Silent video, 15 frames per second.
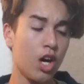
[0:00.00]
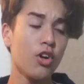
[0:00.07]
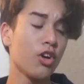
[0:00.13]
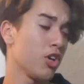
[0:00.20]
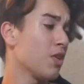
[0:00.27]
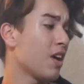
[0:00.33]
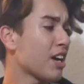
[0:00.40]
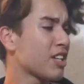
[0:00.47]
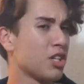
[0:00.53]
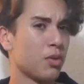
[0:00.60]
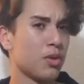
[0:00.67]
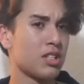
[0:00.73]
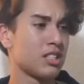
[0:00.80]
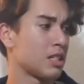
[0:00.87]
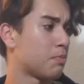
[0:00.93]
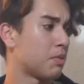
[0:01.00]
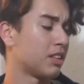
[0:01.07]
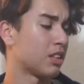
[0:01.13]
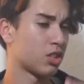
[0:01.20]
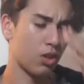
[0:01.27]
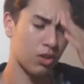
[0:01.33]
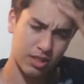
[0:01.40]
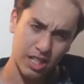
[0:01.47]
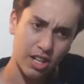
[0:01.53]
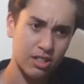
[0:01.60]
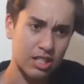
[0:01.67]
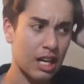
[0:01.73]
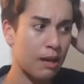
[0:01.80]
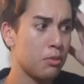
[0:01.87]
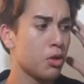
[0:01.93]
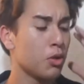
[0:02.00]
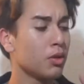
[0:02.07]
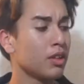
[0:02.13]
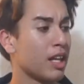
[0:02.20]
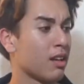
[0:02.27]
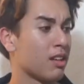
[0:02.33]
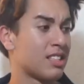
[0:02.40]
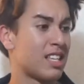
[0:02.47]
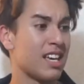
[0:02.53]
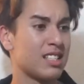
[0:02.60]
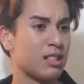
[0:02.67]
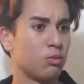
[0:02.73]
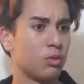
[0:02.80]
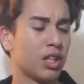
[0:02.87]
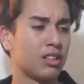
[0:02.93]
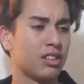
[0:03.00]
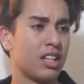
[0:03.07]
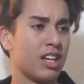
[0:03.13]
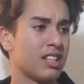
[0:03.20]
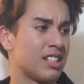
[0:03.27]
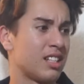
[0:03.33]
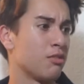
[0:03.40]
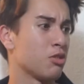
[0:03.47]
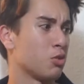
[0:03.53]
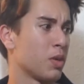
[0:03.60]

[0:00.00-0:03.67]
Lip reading: Oh no, you actually were sleeping this whole entire time. You were like, saying some weird things, and it was